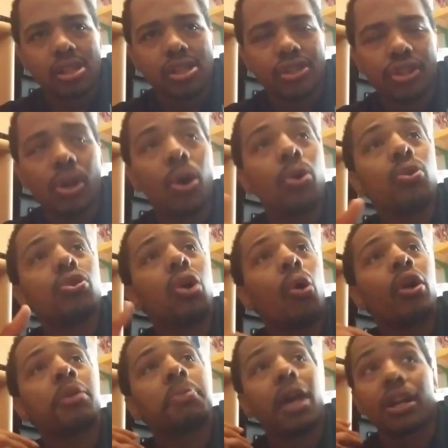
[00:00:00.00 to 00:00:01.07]
So,
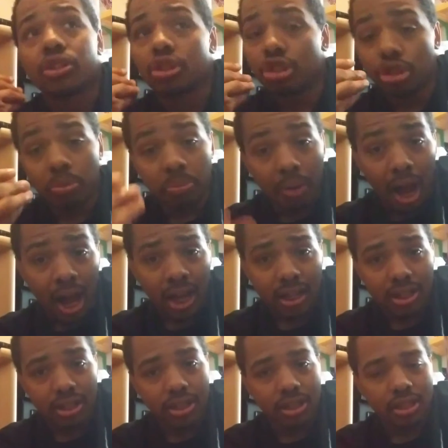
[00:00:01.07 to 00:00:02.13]
going back to
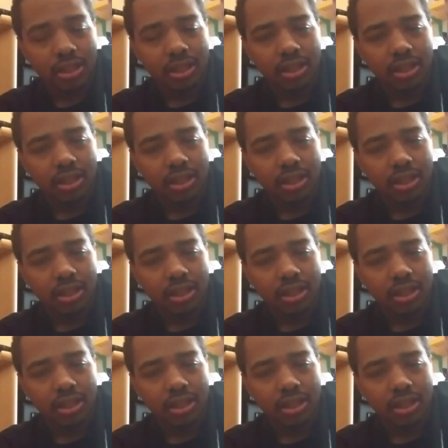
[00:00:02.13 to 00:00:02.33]
Chewbacca,